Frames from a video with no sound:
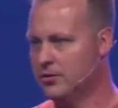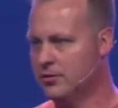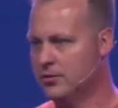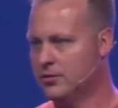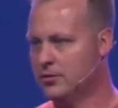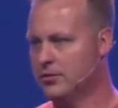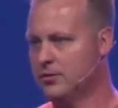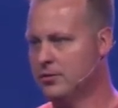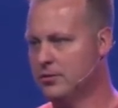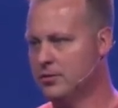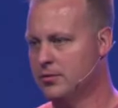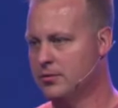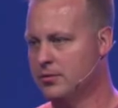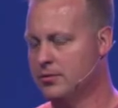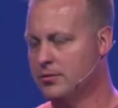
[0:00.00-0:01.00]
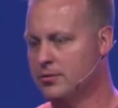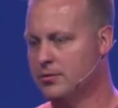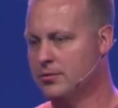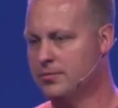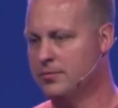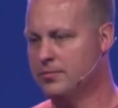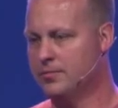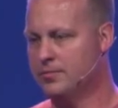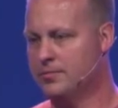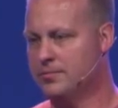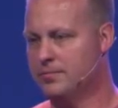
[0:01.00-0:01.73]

Nobody speaks.